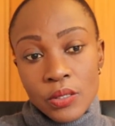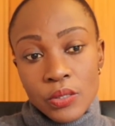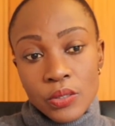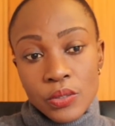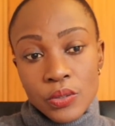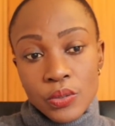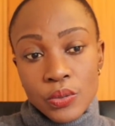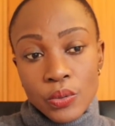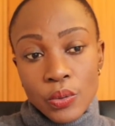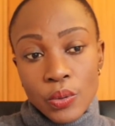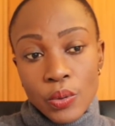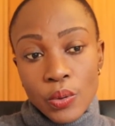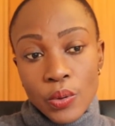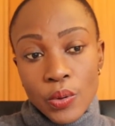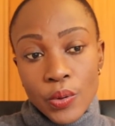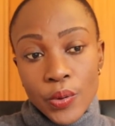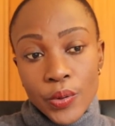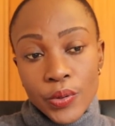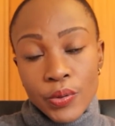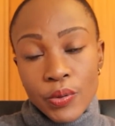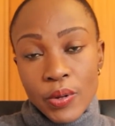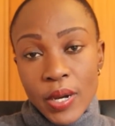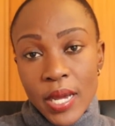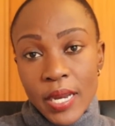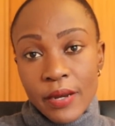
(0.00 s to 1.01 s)
So
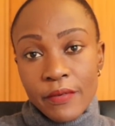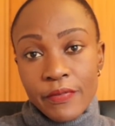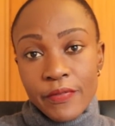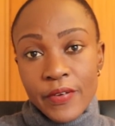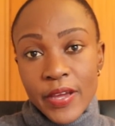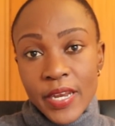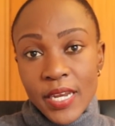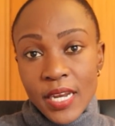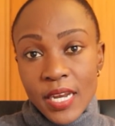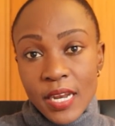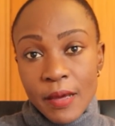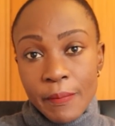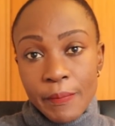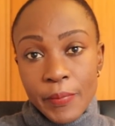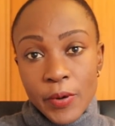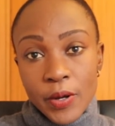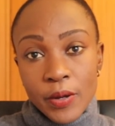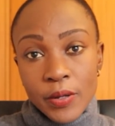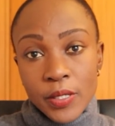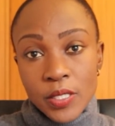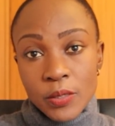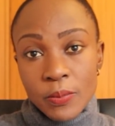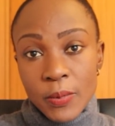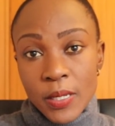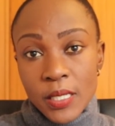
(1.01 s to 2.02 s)
you can find an
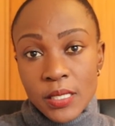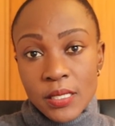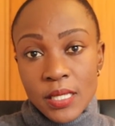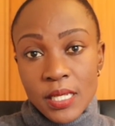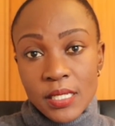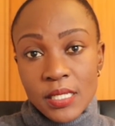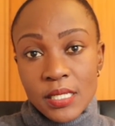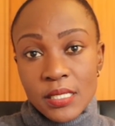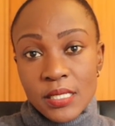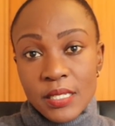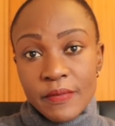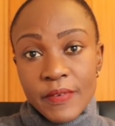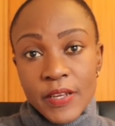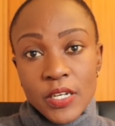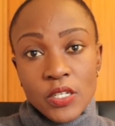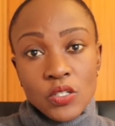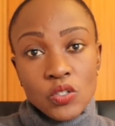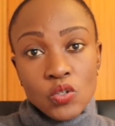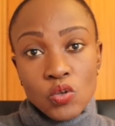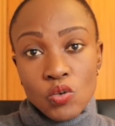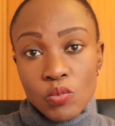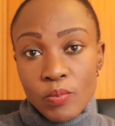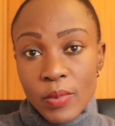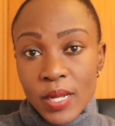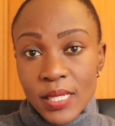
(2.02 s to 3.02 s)
appointment that is even
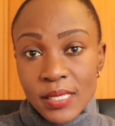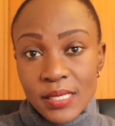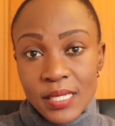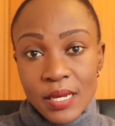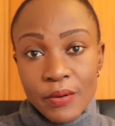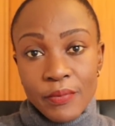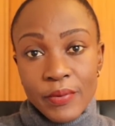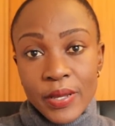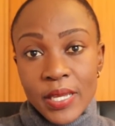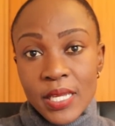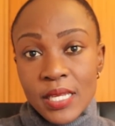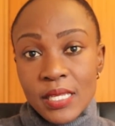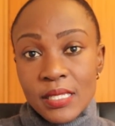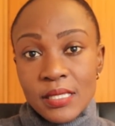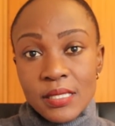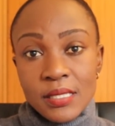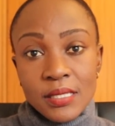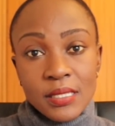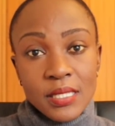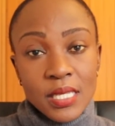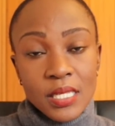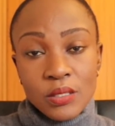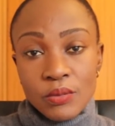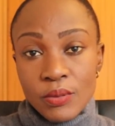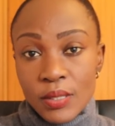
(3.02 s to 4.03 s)
two months away,
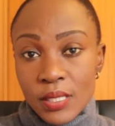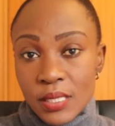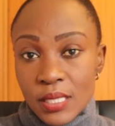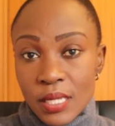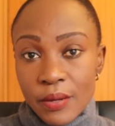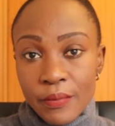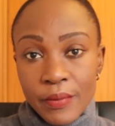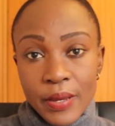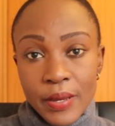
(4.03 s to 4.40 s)
six weeks